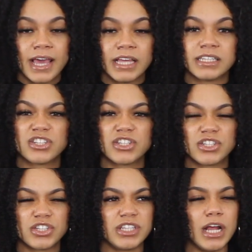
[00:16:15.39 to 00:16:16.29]

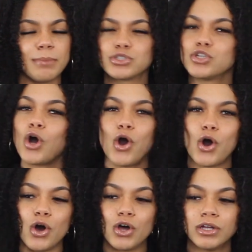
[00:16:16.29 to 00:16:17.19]
sit up
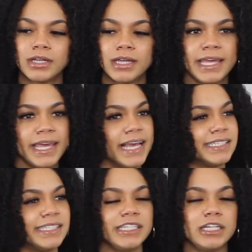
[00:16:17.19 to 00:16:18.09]
tall, and
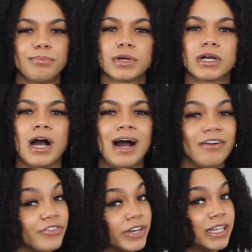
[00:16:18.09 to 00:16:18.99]
sit up
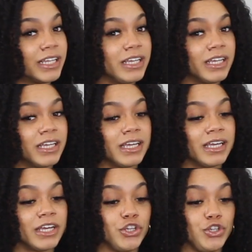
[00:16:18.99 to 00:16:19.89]
confidently,
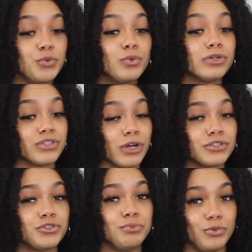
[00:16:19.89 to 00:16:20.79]
you will
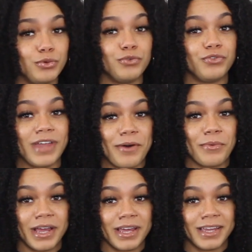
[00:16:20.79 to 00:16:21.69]
start to move that
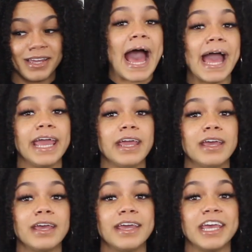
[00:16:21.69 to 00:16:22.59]
way. I
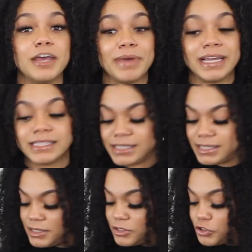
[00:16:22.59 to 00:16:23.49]
am a
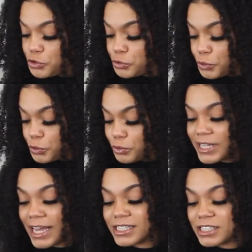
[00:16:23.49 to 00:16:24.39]
true
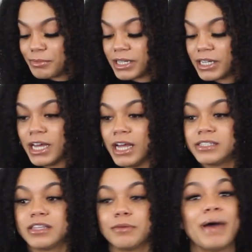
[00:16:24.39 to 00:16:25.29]
testament
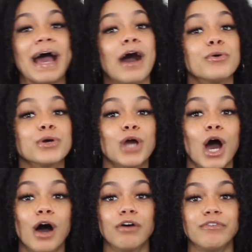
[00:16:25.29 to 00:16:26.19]
to the power
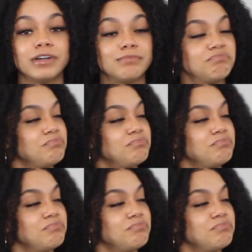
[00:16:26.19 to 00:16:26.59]
of